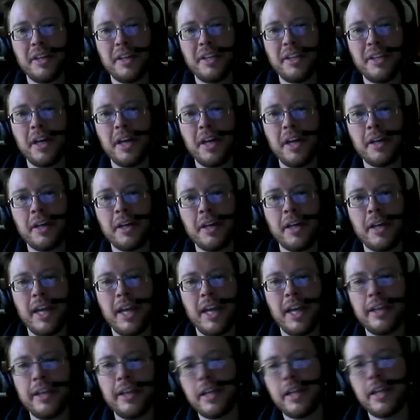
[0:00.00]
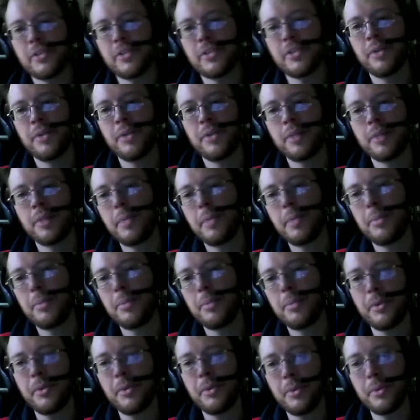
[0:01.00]
young and not so young
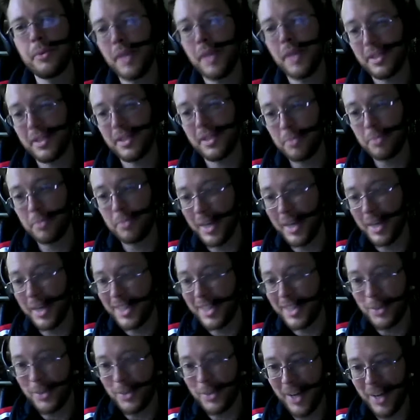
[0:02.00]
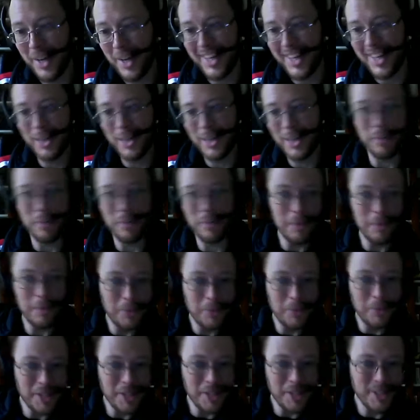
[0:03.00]
people who would like to break into writing, who might be
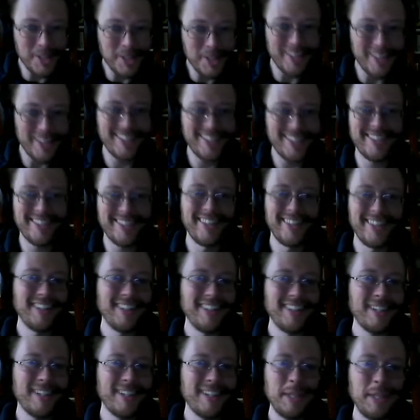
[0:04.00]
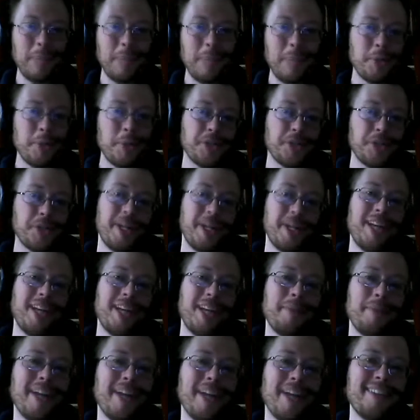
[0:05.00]
watching this, keep pushing at it,
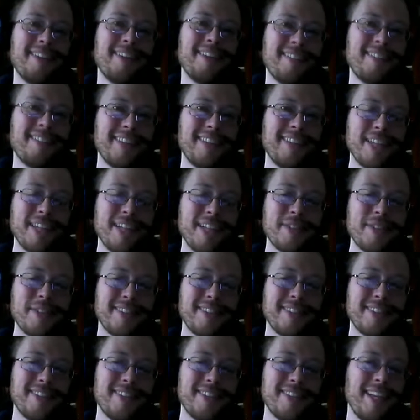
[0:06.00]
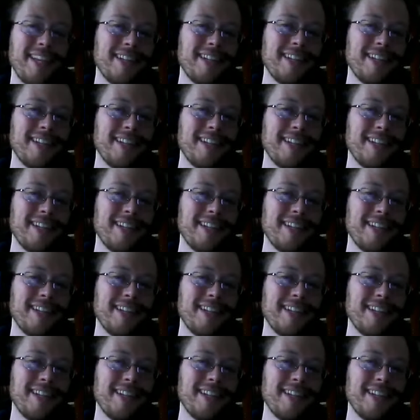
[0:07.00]
man. That's it.